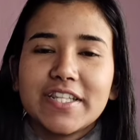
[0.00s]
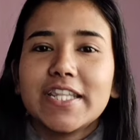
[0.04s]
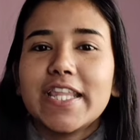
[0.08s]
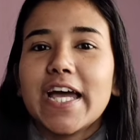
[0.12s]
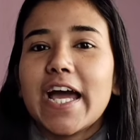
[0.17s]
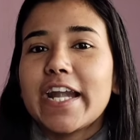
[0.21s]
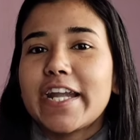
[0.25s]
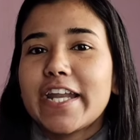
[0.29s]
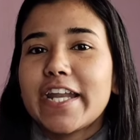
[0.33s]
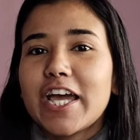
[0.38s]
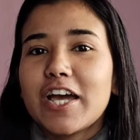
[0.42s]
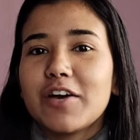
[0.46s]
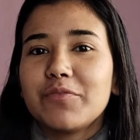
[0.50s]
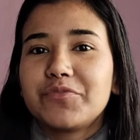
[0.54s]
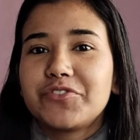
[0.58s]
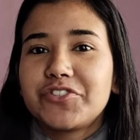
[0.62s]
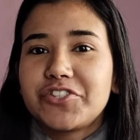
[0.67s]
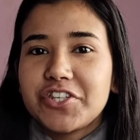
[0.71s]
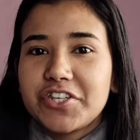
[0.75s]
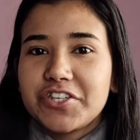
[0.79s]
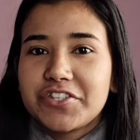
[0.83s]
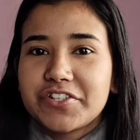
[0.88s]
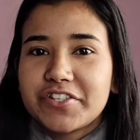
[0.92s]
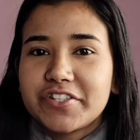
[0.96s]
that have
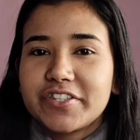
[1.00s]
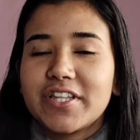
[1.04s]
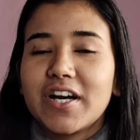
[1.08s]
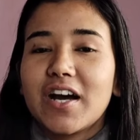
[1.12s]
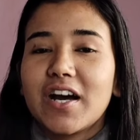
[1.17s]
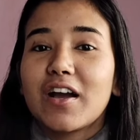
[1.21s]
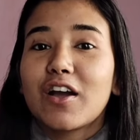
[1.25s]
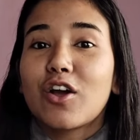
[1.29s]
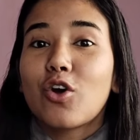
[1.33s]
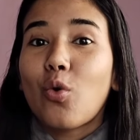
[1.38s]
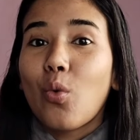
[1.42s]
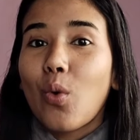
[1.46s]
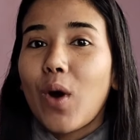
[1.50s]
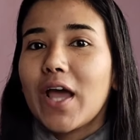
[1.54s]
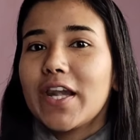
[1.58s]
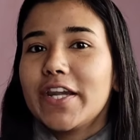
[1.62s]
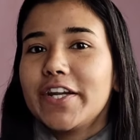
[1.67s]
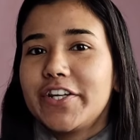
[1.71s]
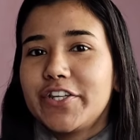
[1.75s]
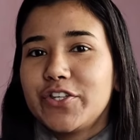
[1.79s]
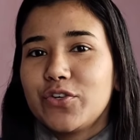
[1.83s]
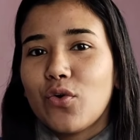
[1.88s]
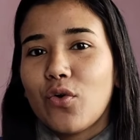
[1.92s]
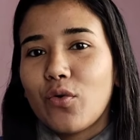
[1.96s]
changed the
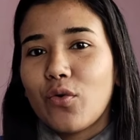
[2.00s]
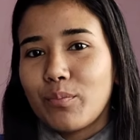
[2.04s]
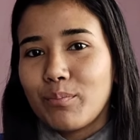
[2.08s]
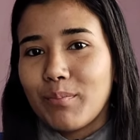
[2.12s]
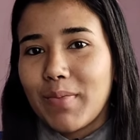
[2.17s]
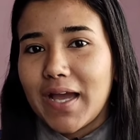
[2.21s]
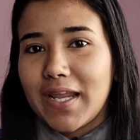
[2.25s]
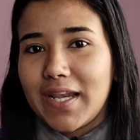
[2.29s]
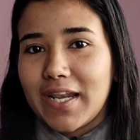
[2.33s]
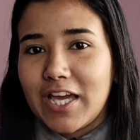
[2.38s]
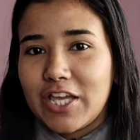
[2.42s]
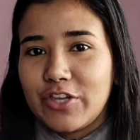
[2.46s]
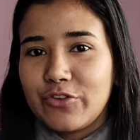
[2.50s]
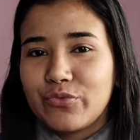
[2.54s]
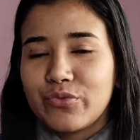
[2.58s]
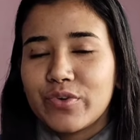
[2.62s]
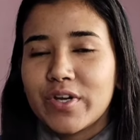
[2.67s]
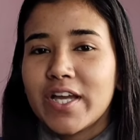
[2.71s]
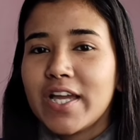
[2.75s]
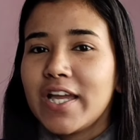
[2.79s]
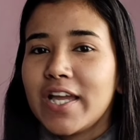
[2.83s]
quality of my life.